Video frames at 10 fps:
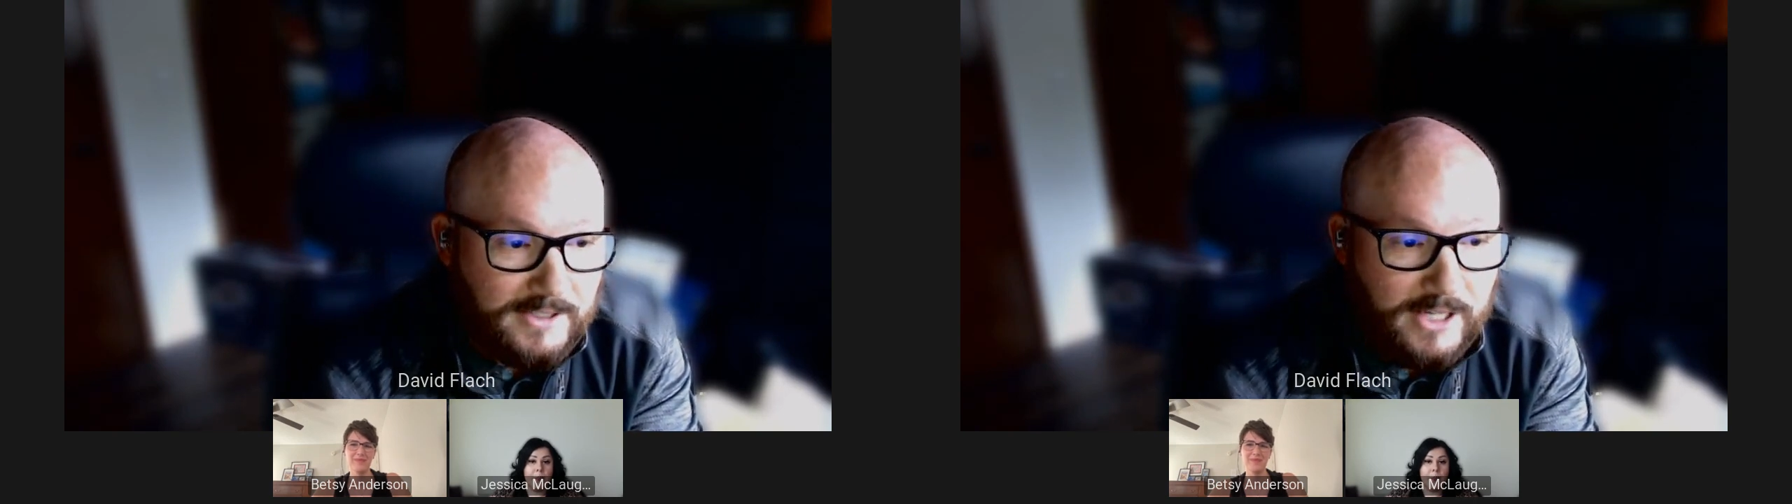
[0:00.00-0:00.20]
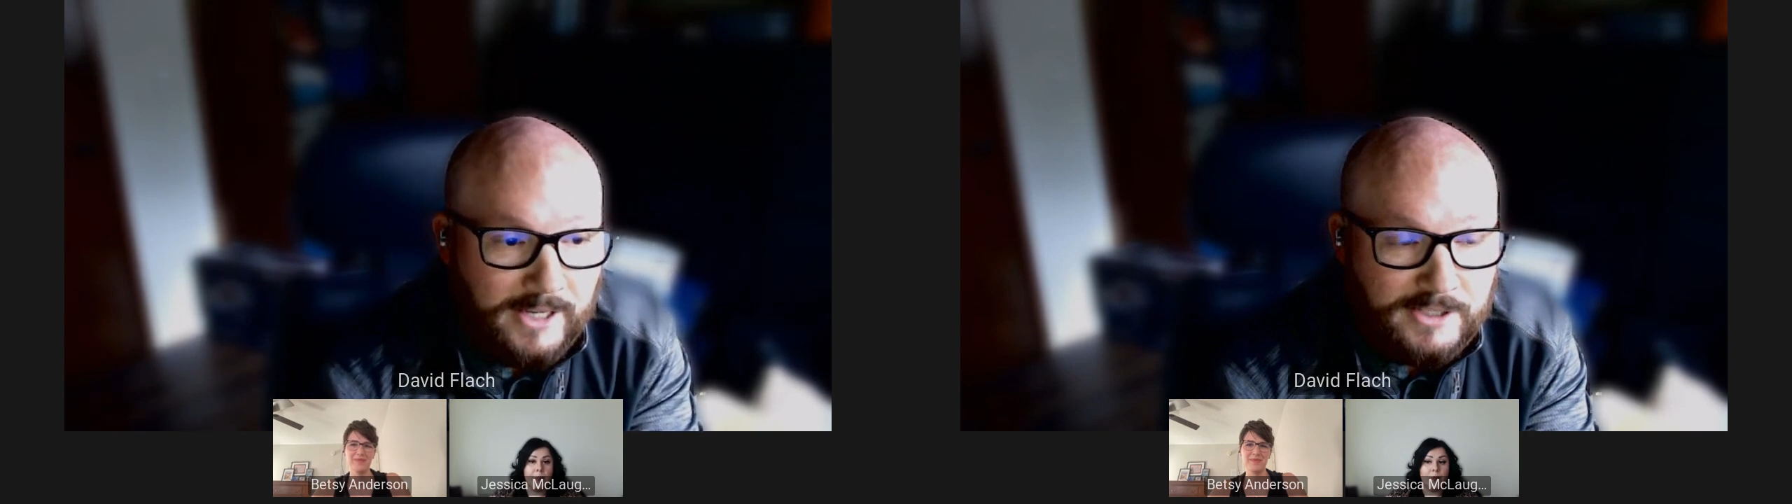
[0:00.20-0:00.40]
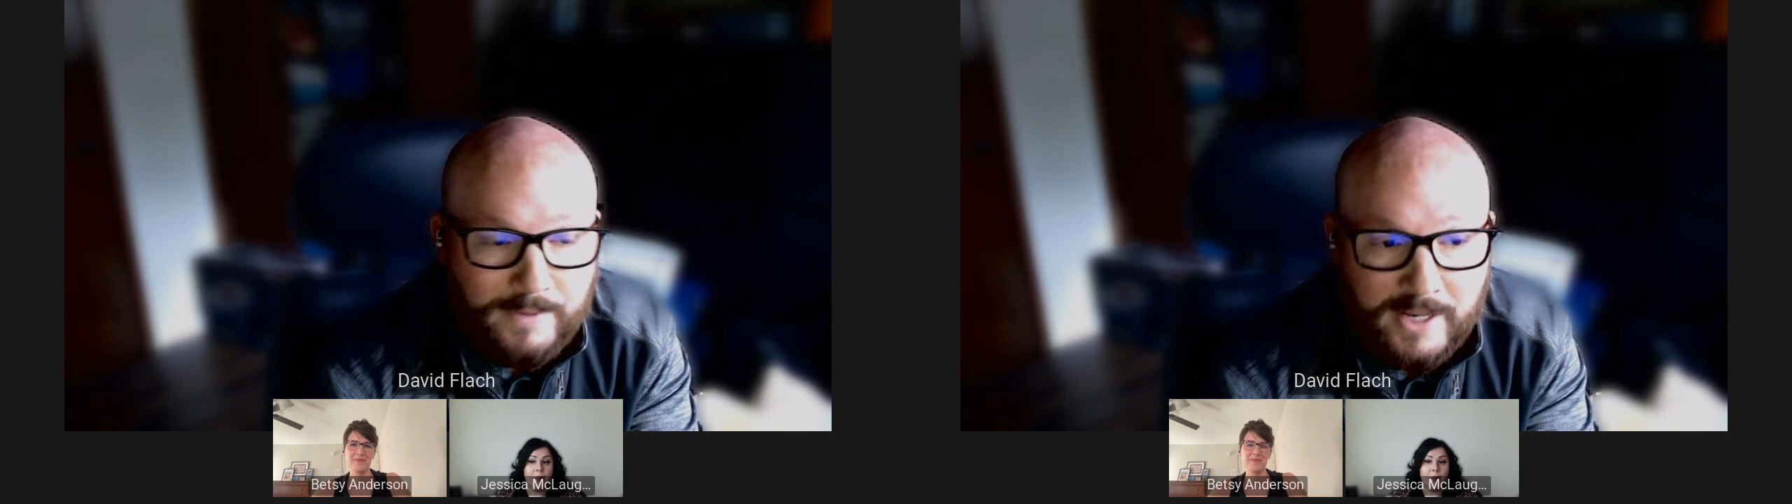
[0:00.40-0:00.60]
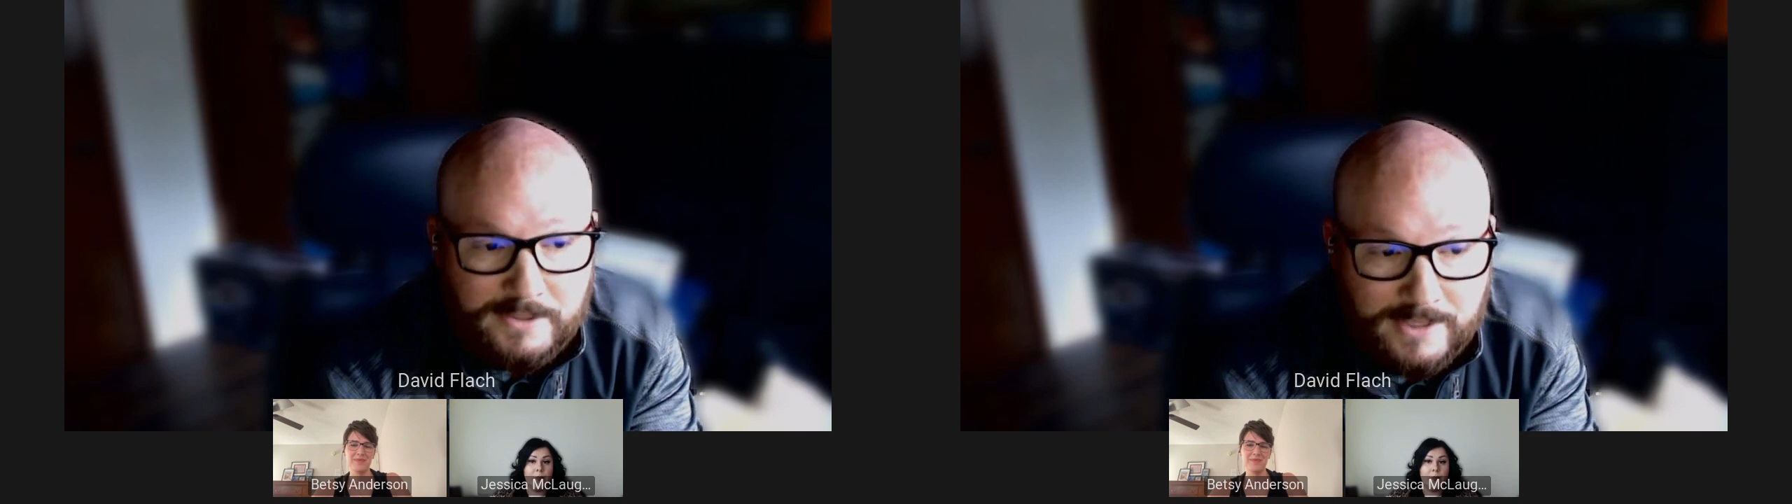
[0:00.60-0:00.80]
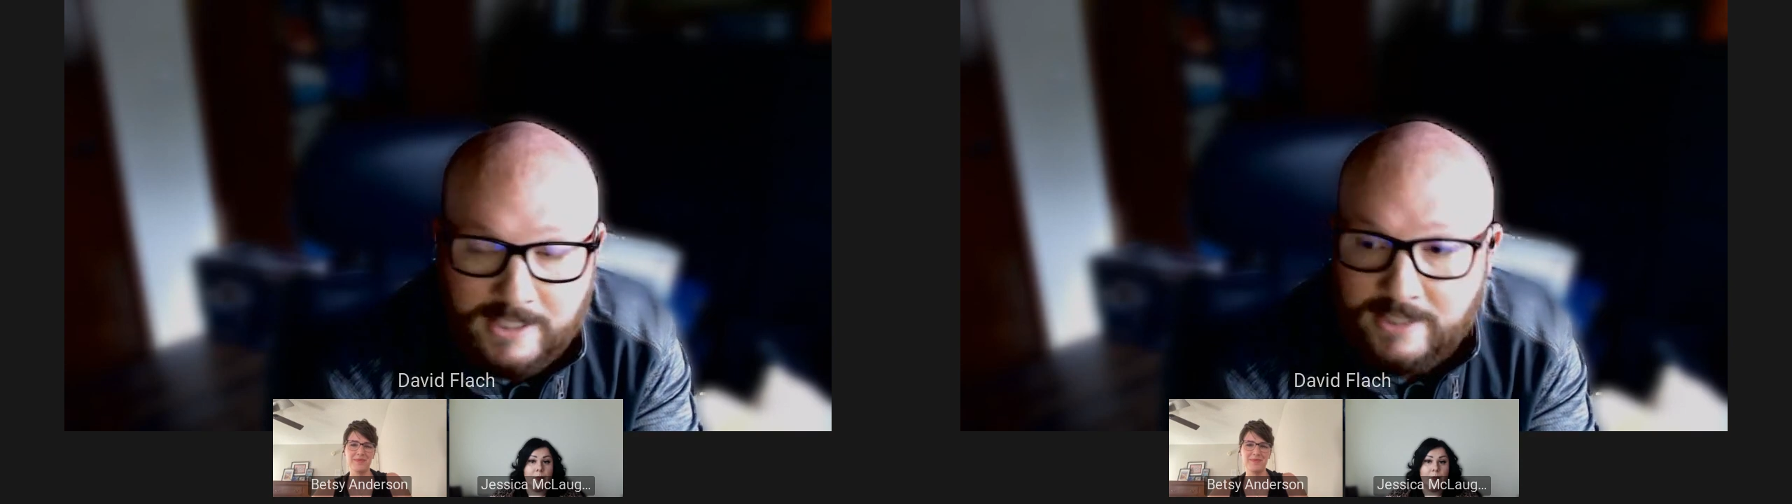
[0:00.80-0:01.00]
change
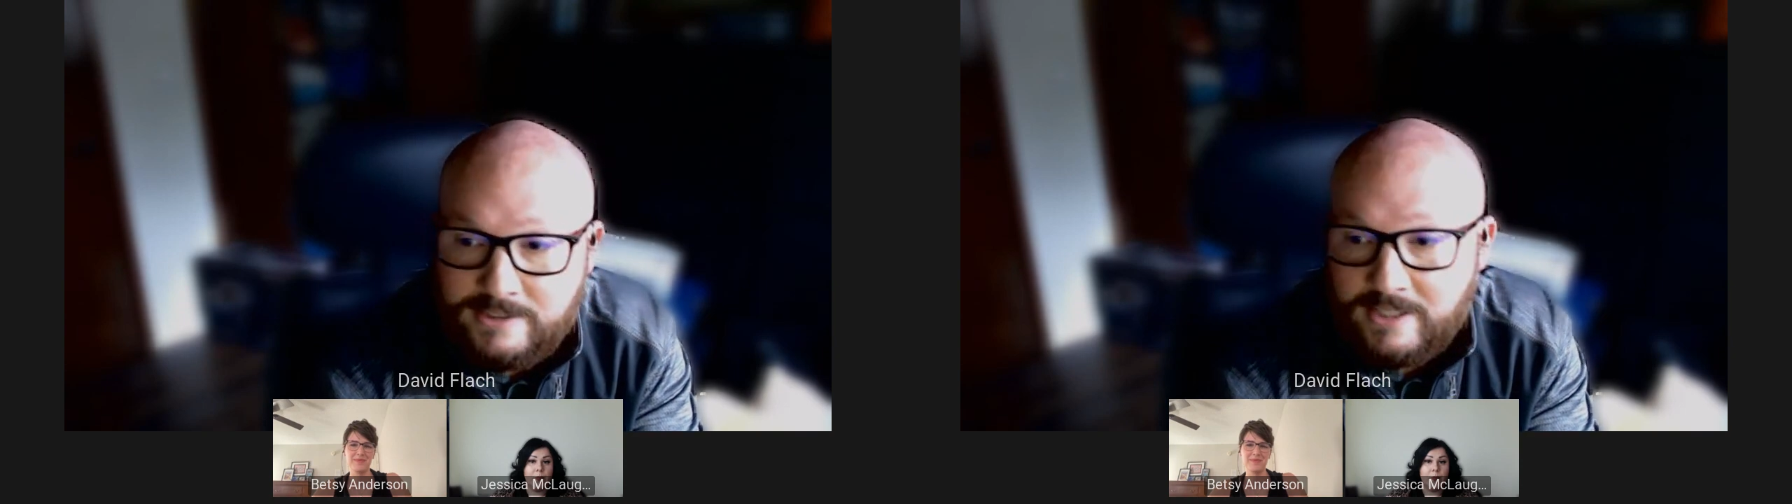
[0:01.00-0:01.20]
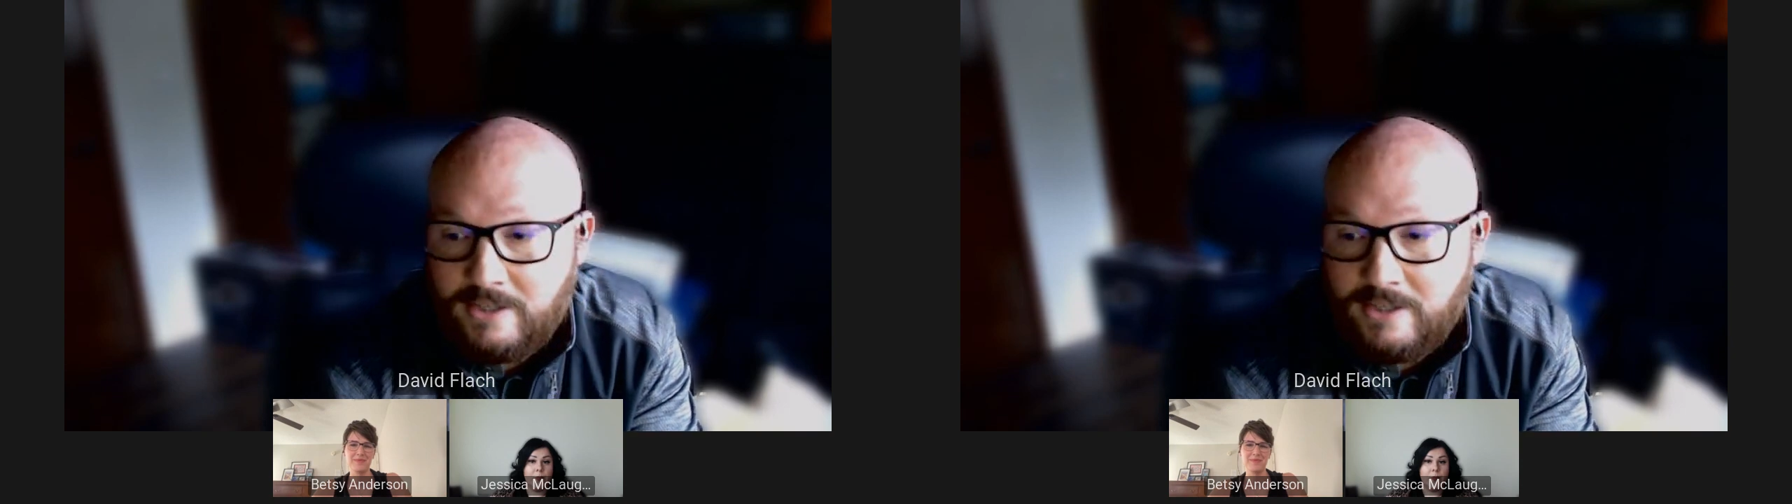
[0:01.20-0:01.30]
management key